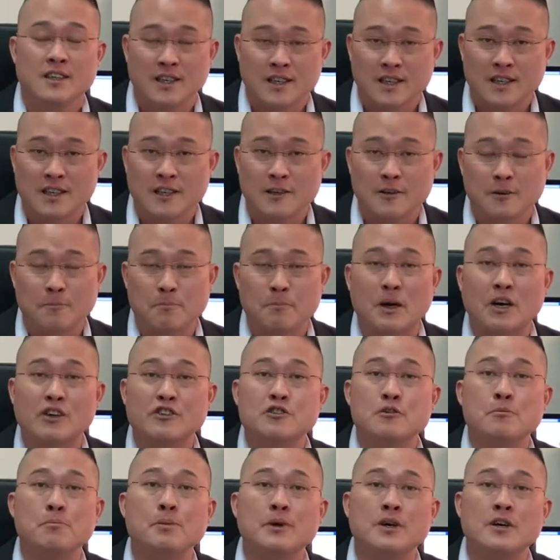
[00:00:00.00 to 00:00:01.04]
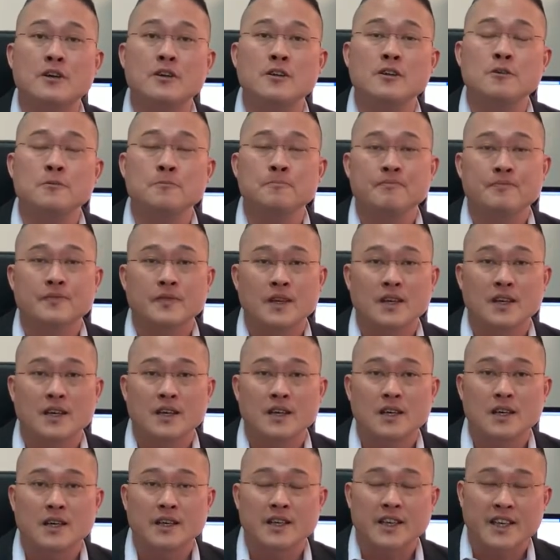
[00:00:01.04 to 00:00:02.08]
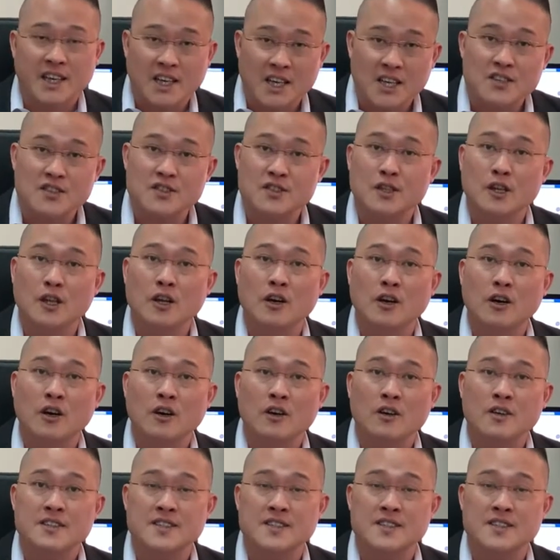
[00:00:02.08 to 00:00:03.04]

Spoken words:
multiple case law